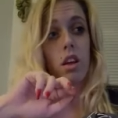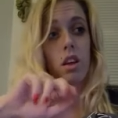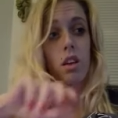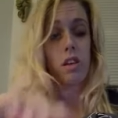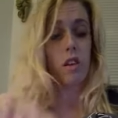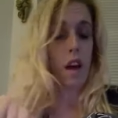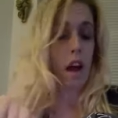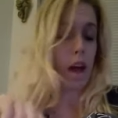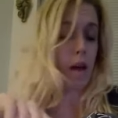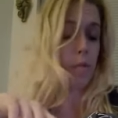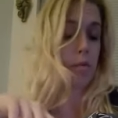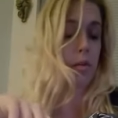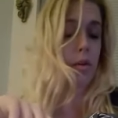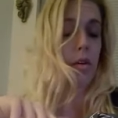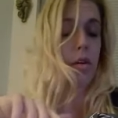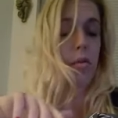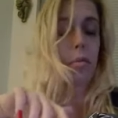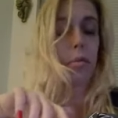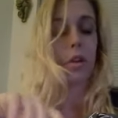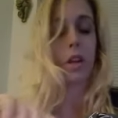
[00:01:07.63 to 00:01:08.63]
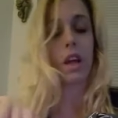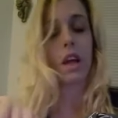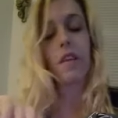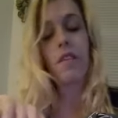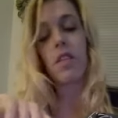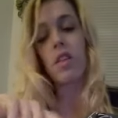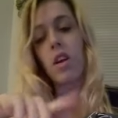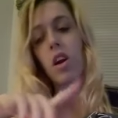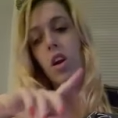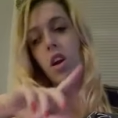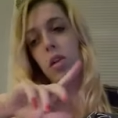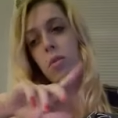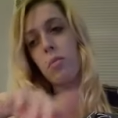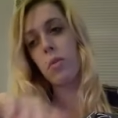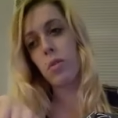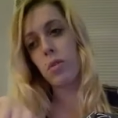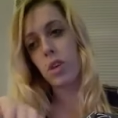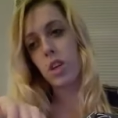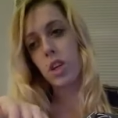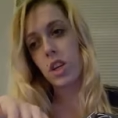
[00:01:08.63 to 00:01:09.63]
crap, our beliefs, our
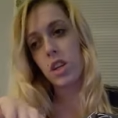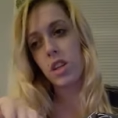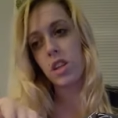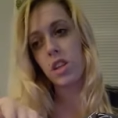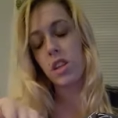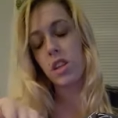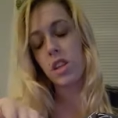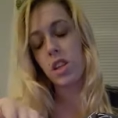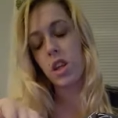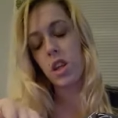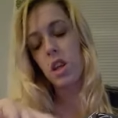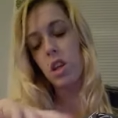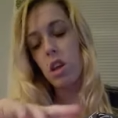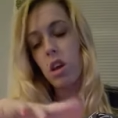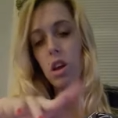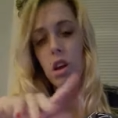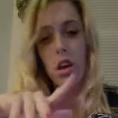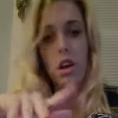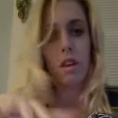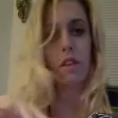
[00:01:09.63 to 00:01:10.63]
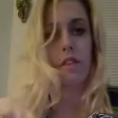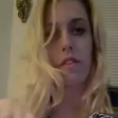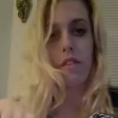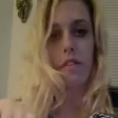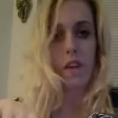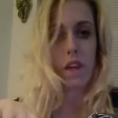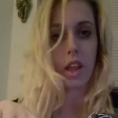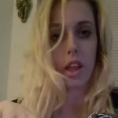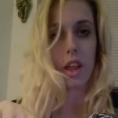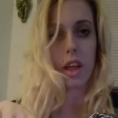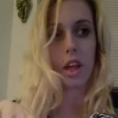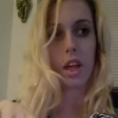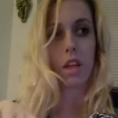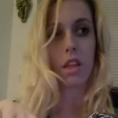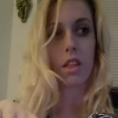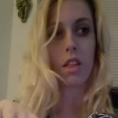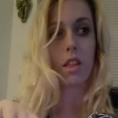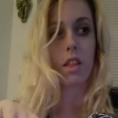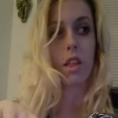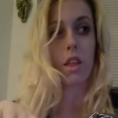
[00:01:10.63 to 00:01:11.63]
emotions,
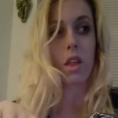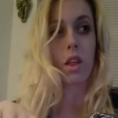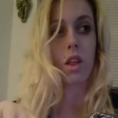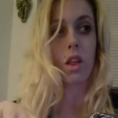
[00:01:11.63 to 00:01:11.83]
feelings,